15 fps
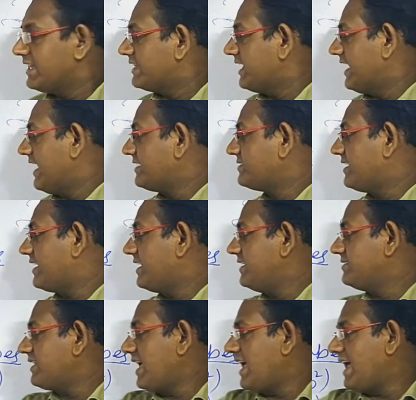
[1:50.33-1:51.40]
The next thing
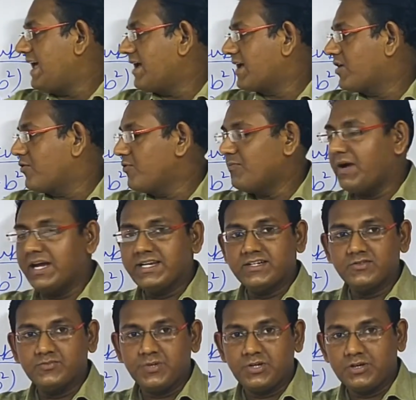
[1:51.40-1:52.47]
is a cube minus
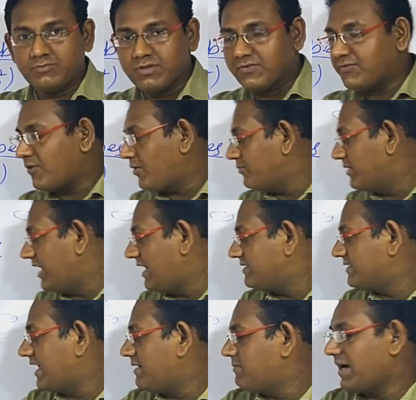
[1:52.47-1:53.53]
b cube, the formula is
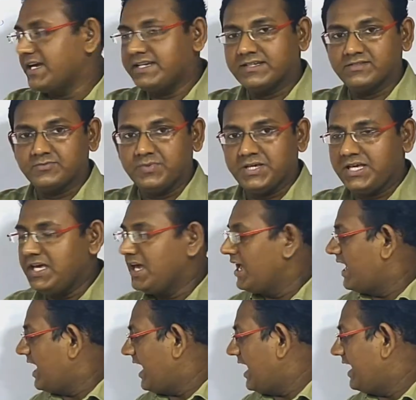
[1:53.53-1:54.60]
a minus b,
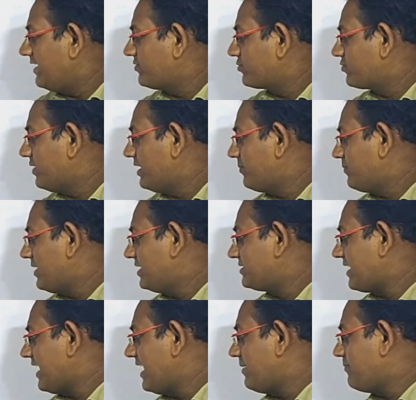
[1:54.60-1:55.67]
a square plus
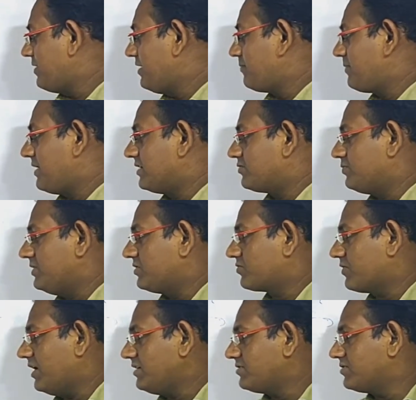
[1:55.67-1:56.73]
ab plus b
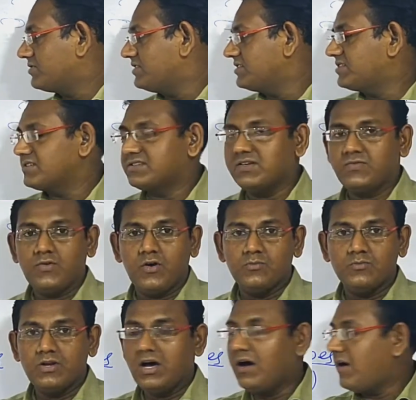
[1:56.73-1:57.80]
square, so this is the
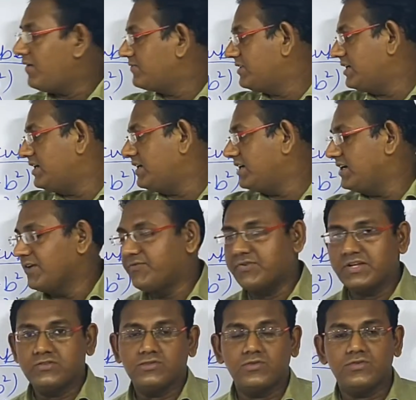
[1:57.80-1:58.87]
formula of the
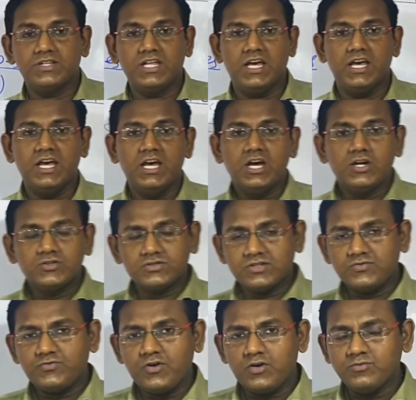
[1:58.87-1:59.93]
difference over there. So
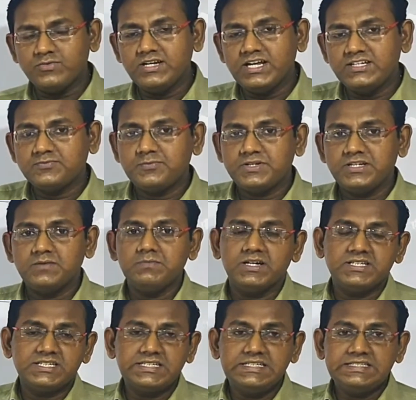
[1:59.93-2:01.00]
the formula is pretty
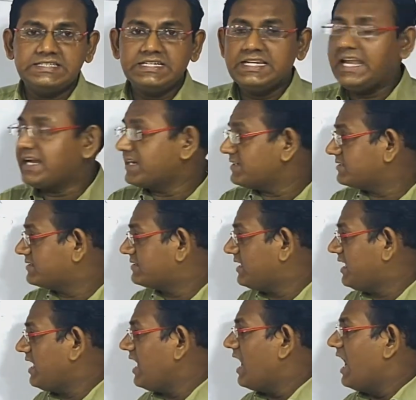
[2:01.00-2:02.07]
much easy. Let us
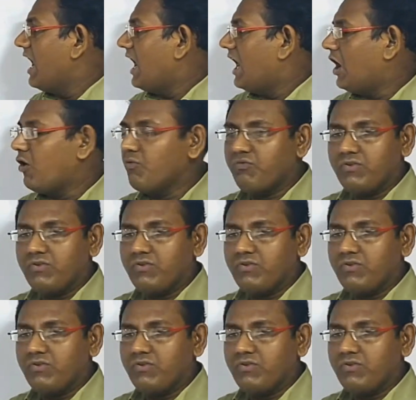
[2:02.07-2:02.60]
see how